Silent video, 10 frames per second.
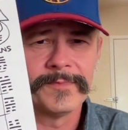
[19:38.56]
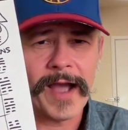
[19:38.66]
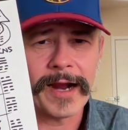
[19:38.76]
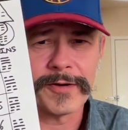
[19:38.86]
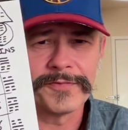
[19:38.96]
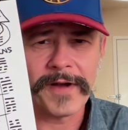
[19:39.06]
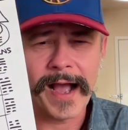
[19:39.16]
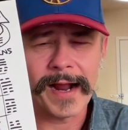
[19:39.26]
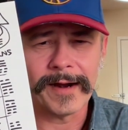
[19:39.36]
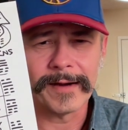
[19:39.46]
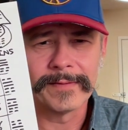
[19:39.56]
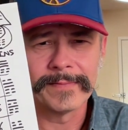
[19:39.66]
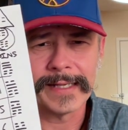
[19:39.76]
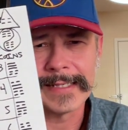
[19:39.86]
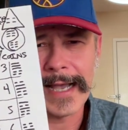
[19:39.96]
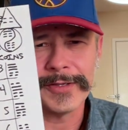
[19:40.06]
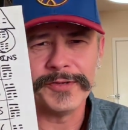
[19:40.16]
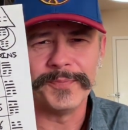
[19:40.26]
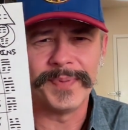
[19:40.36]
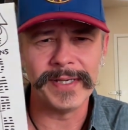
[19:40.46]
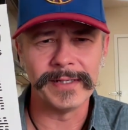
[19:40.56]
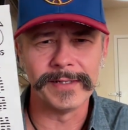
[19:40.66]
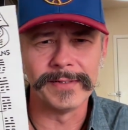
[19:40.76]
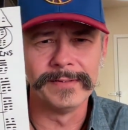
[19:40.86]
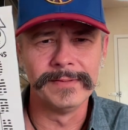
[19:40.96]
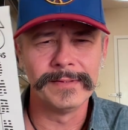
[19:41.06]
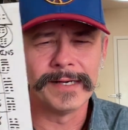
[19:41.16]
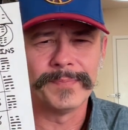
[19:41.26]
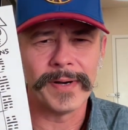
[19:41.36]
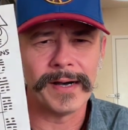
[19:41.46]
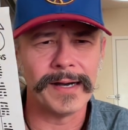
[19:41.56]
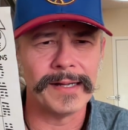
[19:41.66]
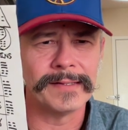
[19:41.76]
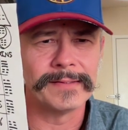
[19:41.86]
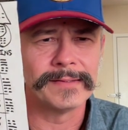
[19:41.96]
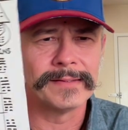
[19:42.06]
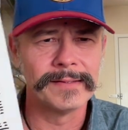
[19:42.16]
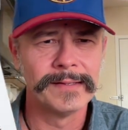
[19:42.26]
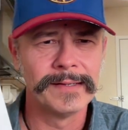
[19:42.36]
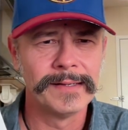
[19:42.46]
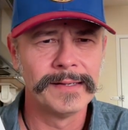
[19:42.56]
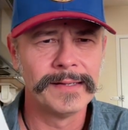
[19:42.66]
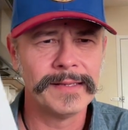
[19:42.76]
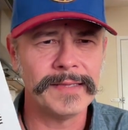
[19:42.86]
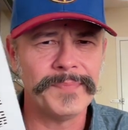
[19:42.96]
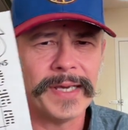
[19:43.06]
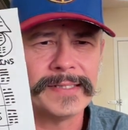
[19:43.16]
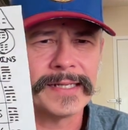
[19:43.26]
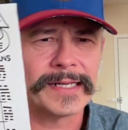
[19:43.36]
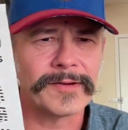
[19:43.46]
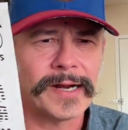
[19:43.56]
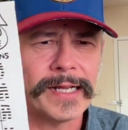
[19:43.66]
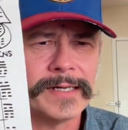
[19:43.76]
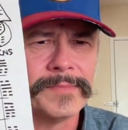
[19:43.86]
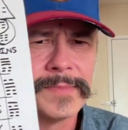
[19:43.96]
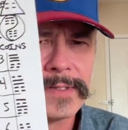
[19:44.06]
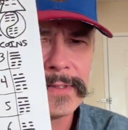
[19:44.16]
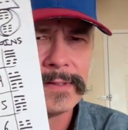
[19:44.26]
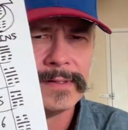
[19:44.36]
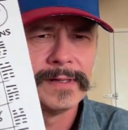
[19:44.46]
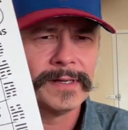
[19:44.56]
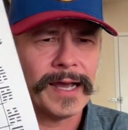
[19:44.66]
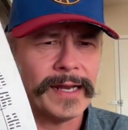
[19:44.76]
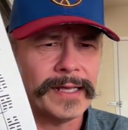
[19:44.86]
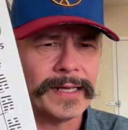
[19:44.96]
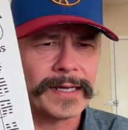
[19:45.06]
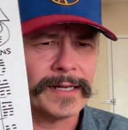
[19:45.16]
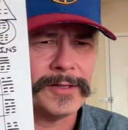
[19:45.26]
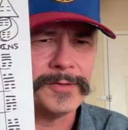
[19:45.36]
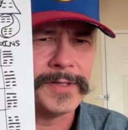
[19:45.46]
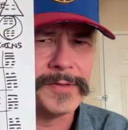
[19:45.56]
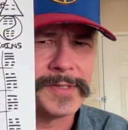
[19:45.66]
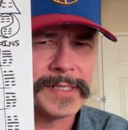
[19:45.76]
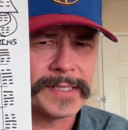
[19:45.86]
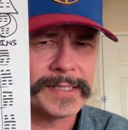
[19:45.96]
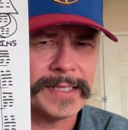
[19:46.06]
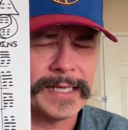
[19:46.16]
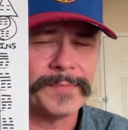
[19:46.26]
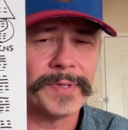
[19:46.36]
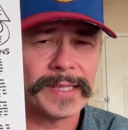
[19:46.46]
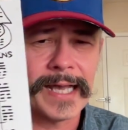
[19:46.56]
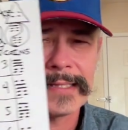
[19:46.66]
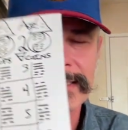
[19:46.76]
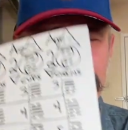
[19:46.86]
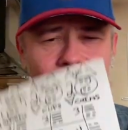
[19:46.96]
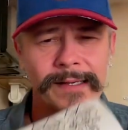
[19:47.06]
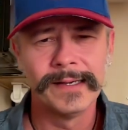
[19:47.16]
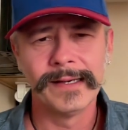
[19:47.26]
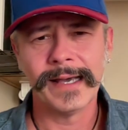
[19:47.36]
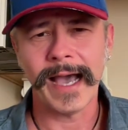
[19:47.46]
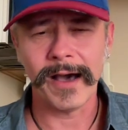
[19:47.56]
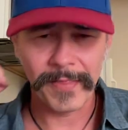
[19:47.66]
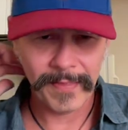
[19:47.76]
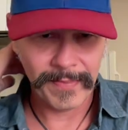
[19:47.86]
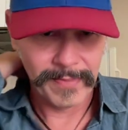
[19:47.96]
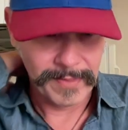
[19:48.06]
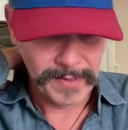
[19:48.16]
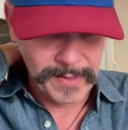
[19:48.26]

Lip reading: Fire. That's how you build upon the basic grams. And I didn't include those 16, but that's how